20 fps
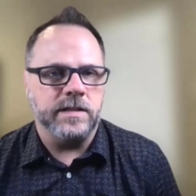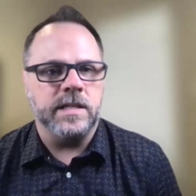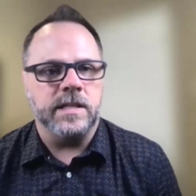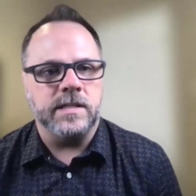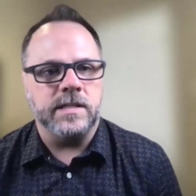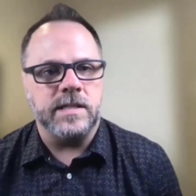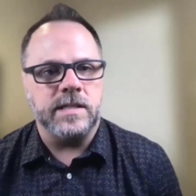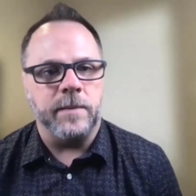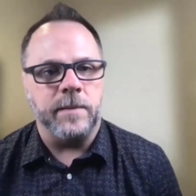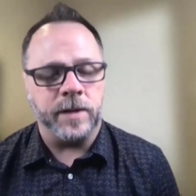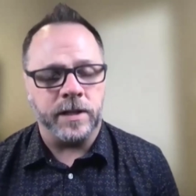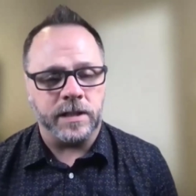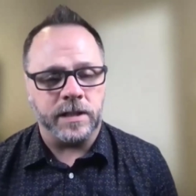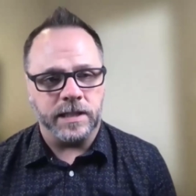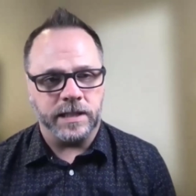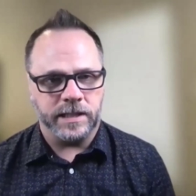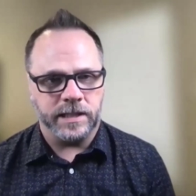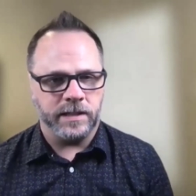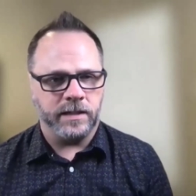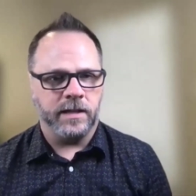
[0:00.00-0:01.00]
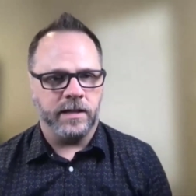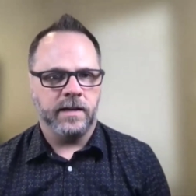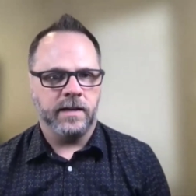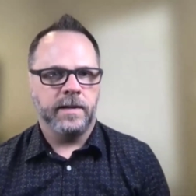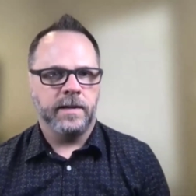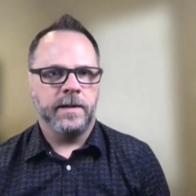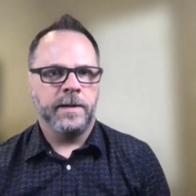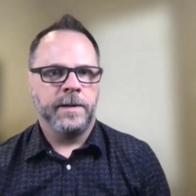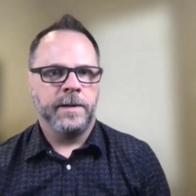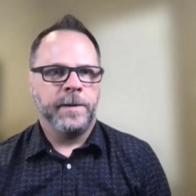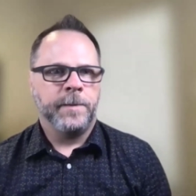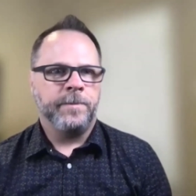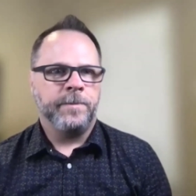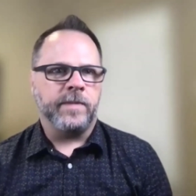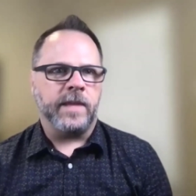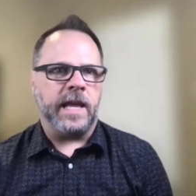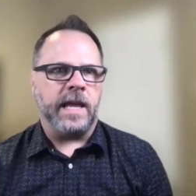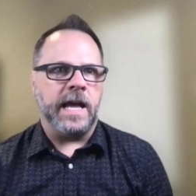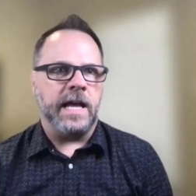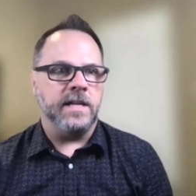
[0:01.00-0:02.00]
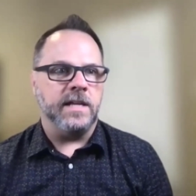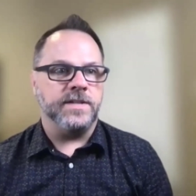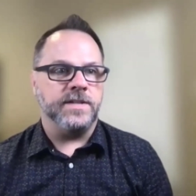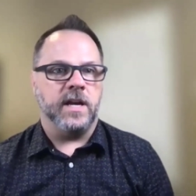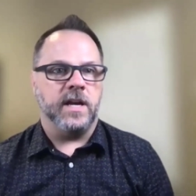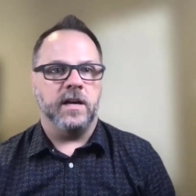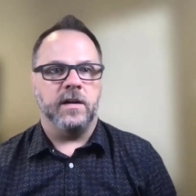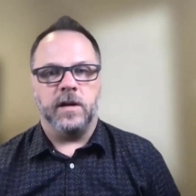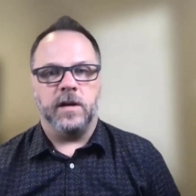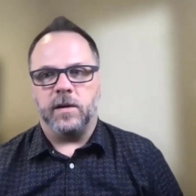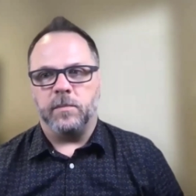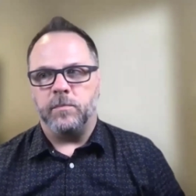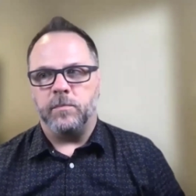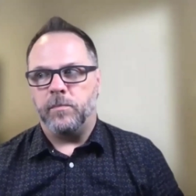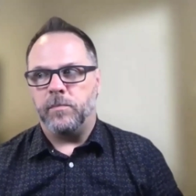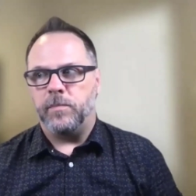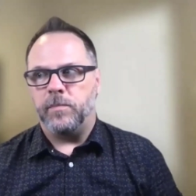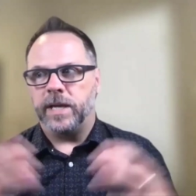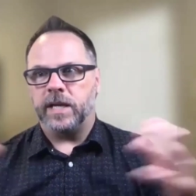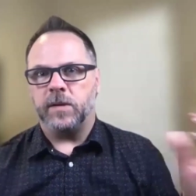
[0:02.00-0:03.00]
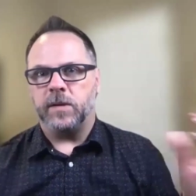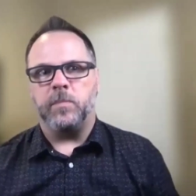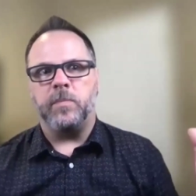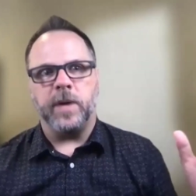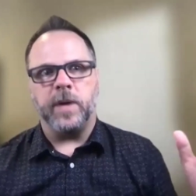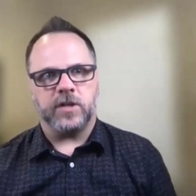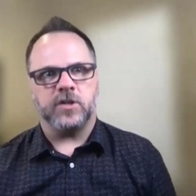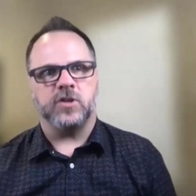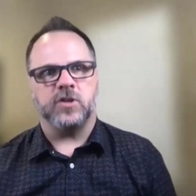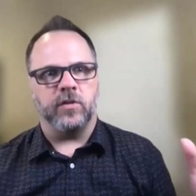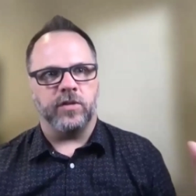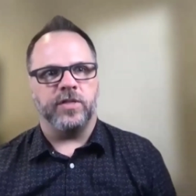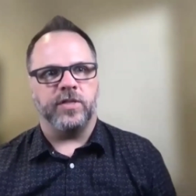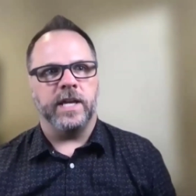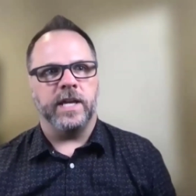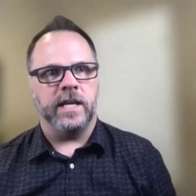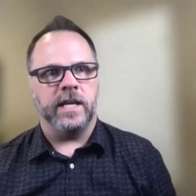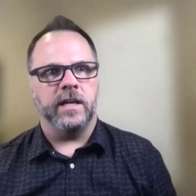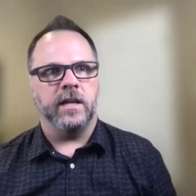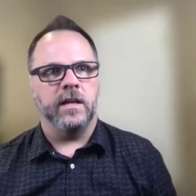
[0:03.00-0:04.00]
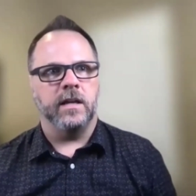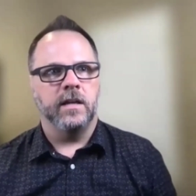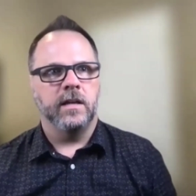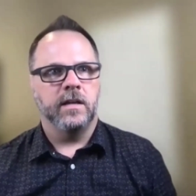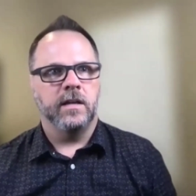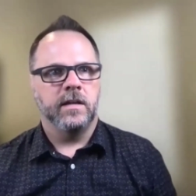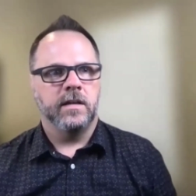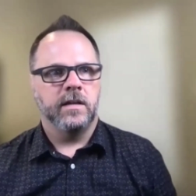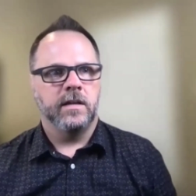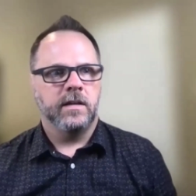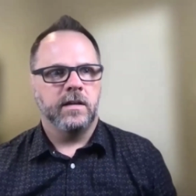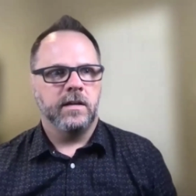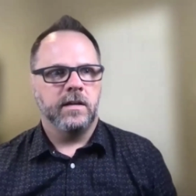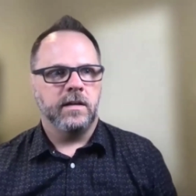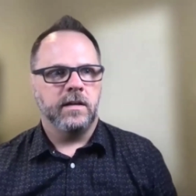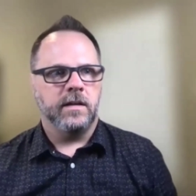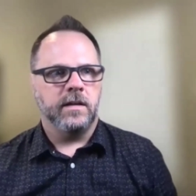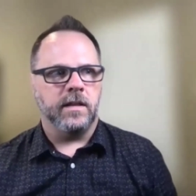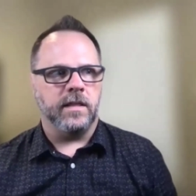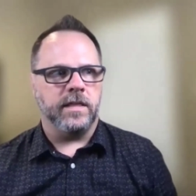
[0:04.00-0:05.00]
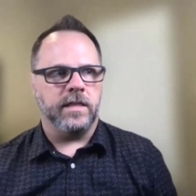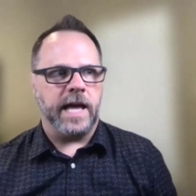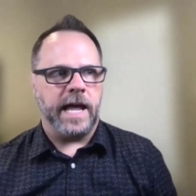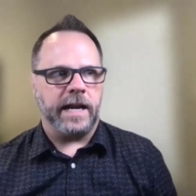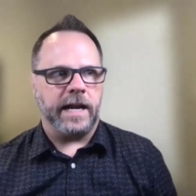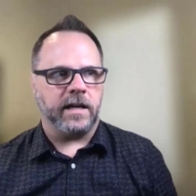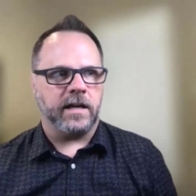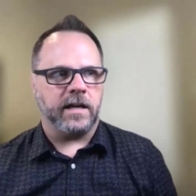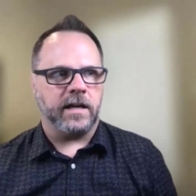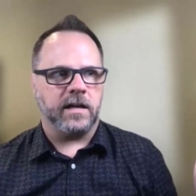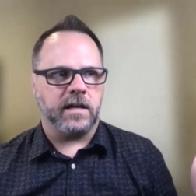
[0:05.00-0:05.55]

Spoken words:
systemically, as a big picture thing that